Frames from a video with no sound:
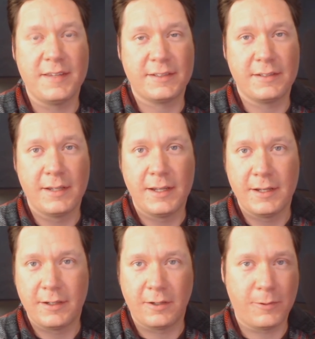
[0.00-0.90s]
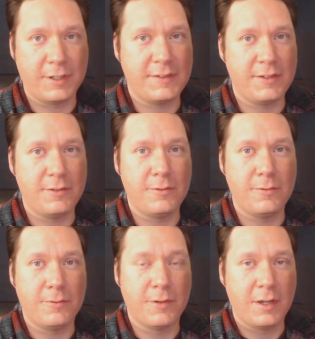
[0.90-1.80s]
It isn't going
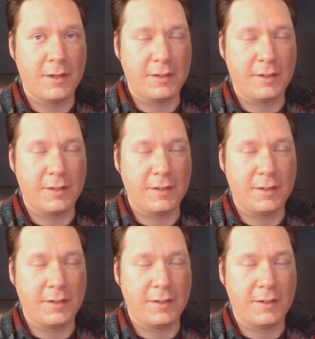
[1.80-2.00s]
to